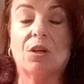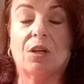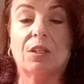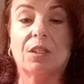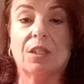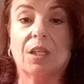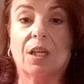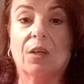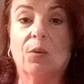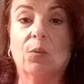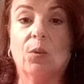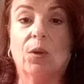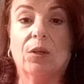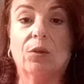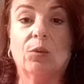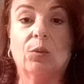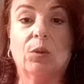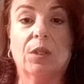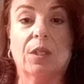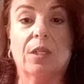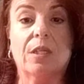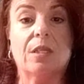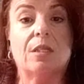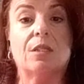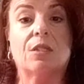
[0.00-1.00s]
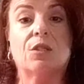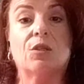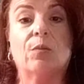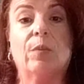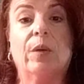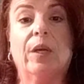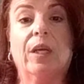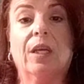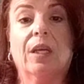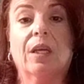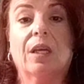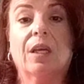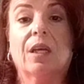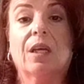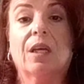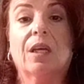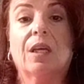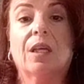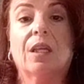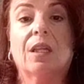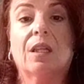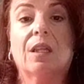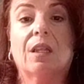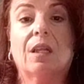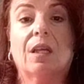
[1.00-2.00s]
to talk to anyone who will listen to me
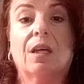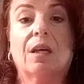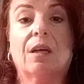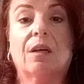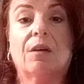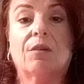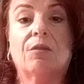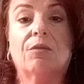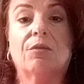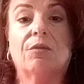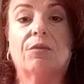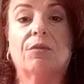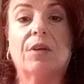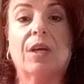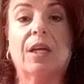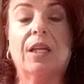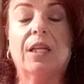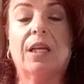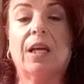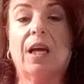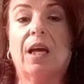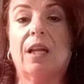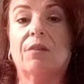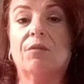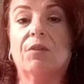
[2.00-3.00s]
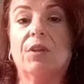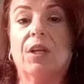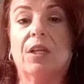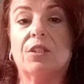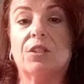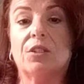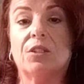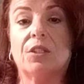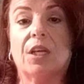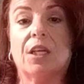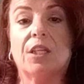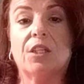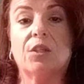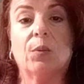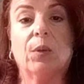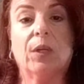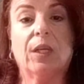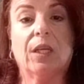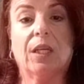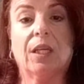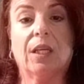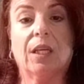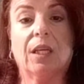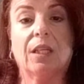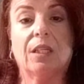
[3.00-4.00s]
of any kind of legislation we
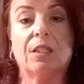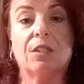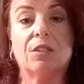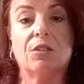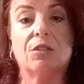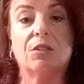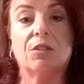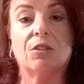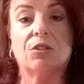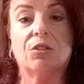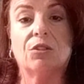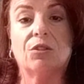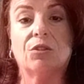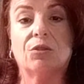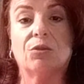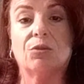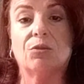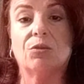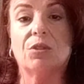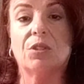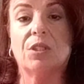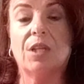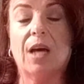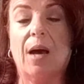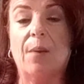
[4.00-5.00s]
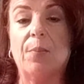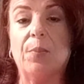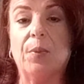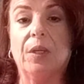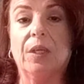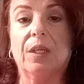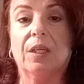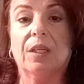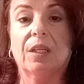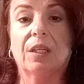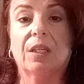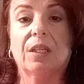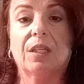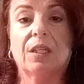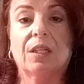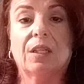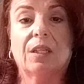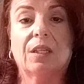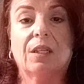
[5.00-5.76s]
can get to stopping